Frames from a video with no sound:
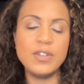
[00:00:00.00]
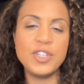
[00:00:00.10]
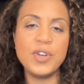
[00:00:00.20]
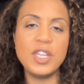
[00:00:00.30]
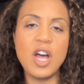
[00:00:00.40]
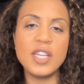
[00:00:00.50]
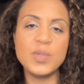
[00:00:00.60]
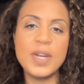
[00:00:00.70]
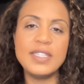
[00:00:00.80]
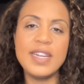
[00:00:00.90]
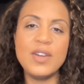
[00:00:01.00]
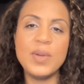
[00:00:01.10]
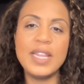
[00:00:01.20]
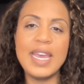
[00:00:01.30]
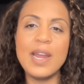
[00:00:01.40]
Arizona lost Wednesday
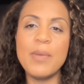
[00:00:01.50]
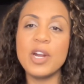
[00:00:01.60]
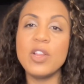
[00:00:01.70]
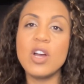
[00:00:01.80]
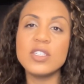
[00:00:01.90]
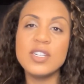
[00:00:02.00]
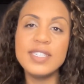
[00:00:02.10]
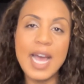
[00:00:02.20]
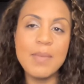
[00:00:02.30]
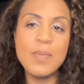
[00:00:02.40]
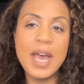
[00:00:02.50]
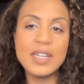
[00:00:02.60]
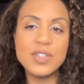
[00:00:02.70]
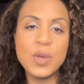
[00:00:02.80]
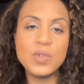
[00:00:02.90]
to Atlanta, but our Locked On
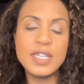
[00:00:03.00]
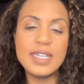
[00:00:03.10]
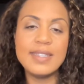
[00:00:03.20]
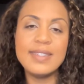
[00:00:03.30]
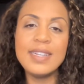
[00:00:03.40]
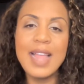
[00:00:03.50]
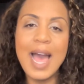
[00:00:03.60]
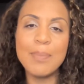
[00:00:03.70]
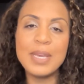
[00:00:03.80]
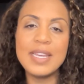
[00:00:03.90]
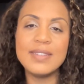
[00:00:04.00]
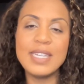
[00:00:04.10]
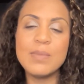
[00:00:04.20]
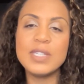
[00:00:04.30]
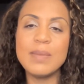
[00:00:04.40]
Diamondbacks host is still happy
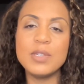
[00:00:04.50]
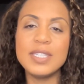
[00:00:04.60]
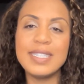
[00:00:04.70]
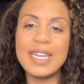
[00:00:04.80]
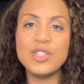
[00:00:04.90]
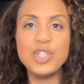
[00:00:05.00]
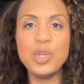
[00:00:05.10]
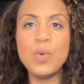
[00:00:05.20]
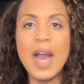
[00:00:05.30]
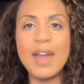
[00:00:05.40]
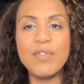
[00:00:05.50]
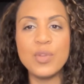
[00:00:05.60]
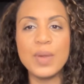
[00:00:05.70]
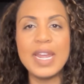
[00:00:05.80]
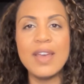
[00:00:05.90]
his team was able to take 2 out
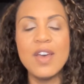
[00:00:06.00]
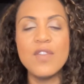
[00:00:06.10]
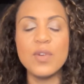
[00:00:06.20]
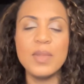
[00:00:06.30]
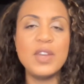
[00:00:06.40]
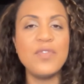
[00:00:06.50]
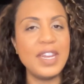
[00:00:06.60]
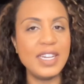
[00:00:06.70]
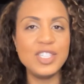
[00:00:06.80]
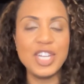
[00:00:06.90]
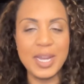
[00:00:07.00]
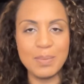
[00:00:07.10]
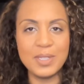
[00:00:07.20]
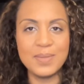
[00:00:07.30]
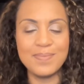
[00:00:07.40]
of 3 from the defending
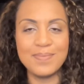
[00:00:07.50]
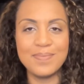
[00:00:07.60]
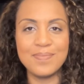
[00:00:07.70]
champs.